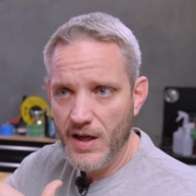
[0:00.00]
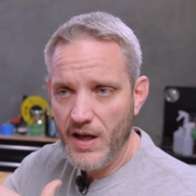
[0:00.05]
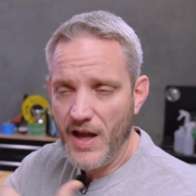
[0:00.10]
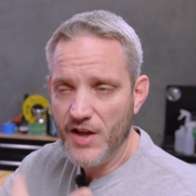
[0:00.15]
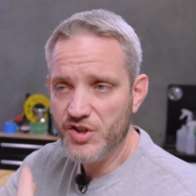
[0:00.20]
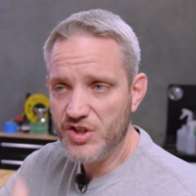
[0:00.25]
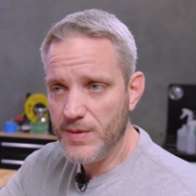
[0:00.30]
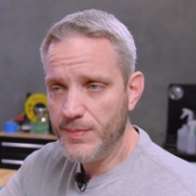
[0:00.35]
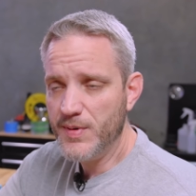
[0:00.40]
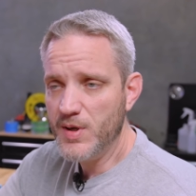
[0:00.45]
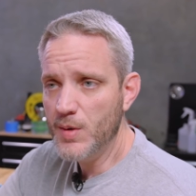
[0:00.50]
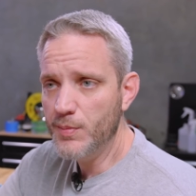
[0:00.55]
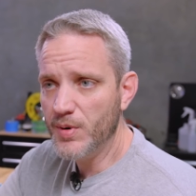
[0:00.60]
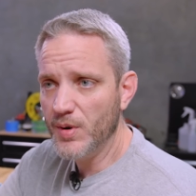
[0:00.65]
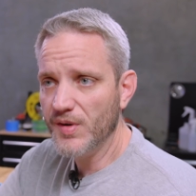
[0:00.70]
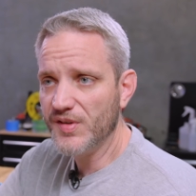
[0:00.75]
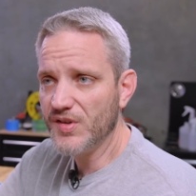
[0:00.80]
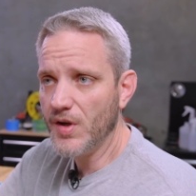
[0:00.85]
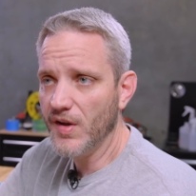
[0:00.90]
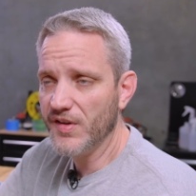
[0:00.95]
And GPU
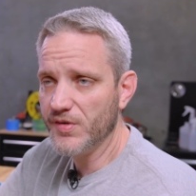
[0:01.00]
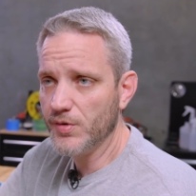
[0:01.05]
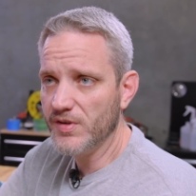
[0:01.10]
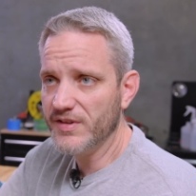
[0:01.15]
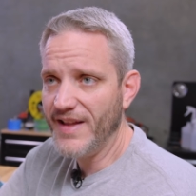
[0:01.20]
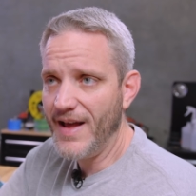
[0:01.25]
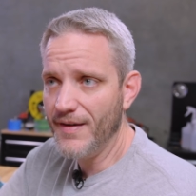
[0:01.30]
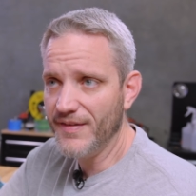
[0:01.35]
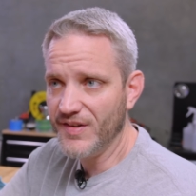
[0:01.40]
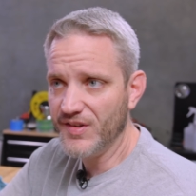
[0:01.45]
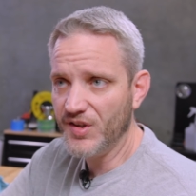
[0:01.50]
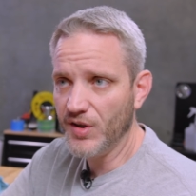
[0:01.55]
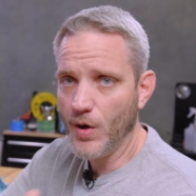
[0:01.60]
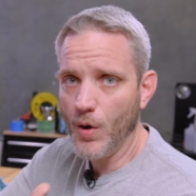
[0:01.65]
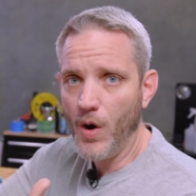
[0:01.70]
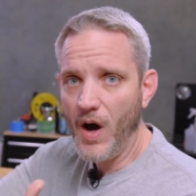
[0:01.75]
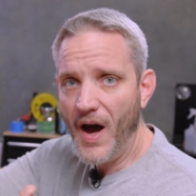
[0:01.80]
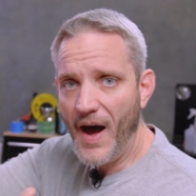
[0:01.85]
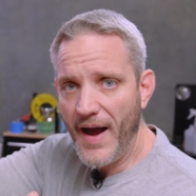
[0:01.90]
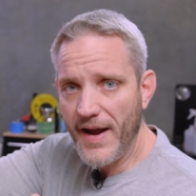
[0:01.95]
boost also allows it to
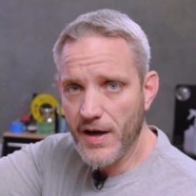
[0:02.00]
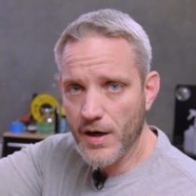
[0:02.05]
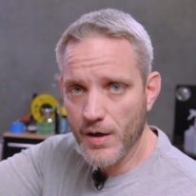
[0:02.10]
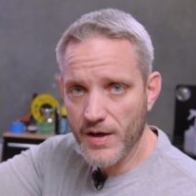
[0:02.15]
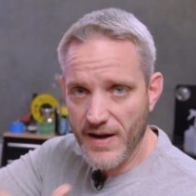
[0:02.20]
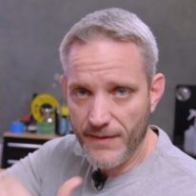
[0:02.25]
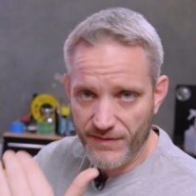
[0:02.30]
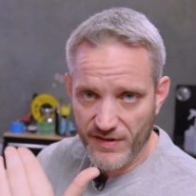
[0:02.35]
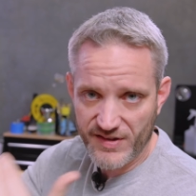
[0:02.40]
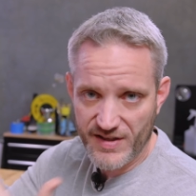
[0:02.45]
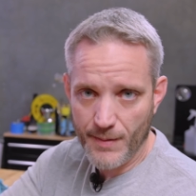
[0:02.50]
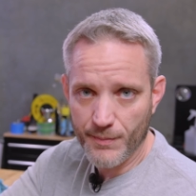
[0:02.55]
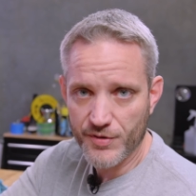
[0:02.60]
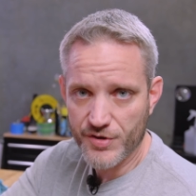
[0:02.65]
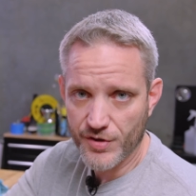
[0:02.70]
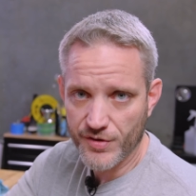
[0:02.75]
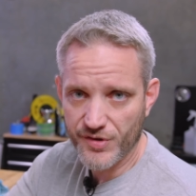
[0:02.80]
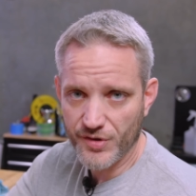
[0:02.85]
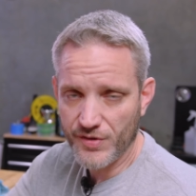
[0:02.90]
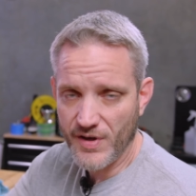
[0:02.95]
go higher if the
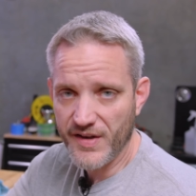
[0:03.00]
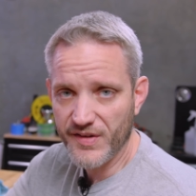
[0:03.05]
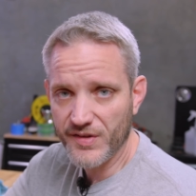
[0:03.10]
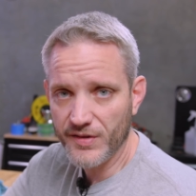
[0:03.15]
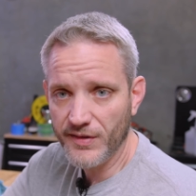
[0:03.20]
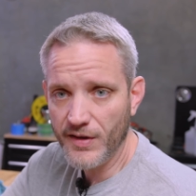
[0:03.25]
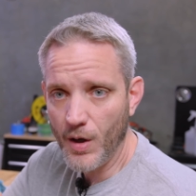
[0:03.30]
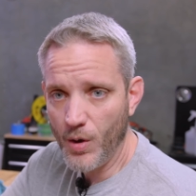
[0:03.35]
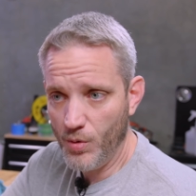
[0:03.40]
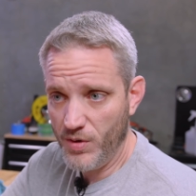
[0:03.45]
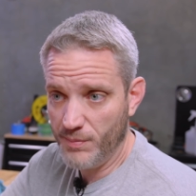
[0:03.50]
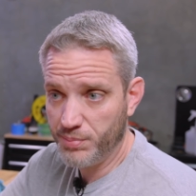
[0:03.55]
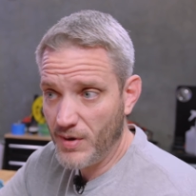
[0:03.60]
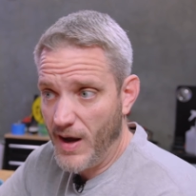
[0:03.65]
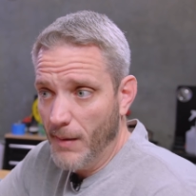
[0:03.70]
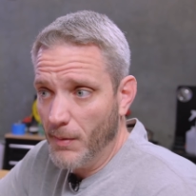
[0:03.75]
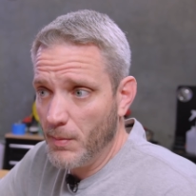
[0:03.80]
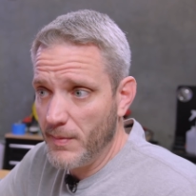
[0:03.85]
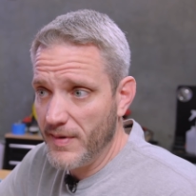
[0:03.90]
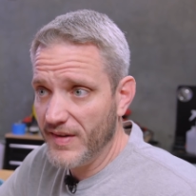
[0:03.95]
temperatures are nice and low. The
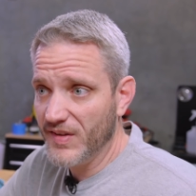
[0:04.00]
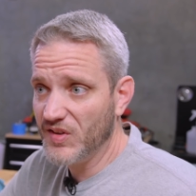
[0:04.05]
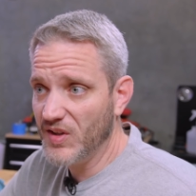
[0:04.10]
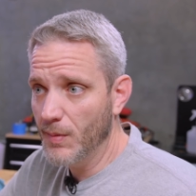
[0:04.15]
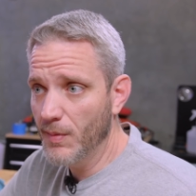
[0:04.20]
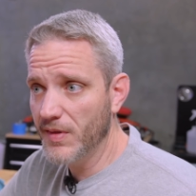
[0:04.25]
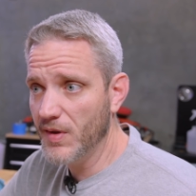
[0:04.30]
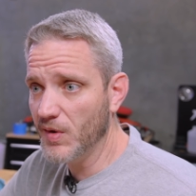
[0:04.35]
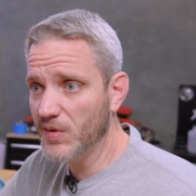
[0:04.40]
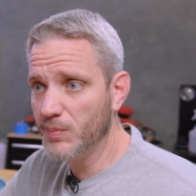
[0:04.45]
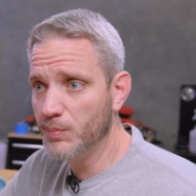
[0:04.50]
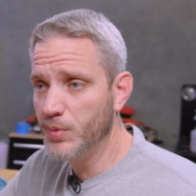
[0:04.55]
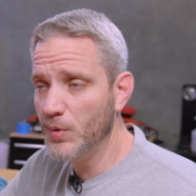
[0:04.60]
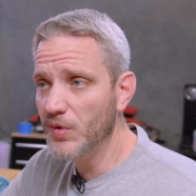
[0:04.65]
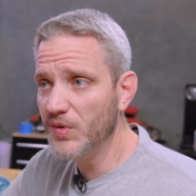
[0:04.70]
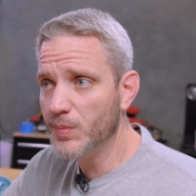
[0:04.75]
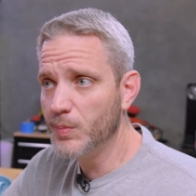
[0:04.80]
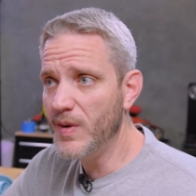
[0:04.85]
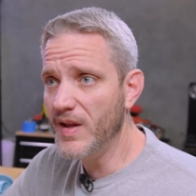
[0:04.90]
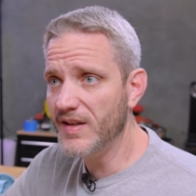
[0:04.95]
problem is some of those
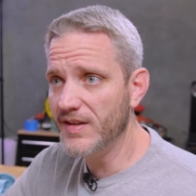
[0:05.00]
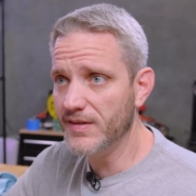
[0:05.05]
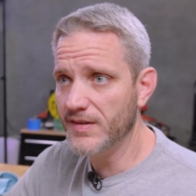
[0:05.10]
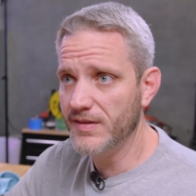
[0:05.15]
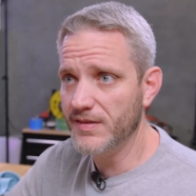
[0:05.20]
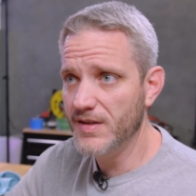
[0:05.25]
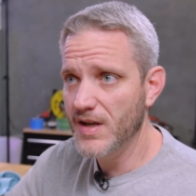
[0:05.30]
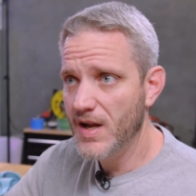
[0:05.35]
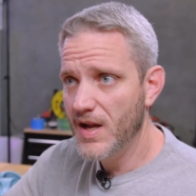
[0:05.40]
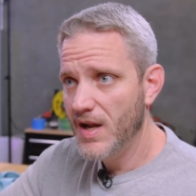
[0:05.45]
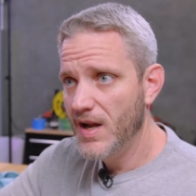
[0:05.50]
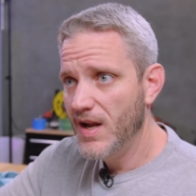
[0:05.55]
boost bin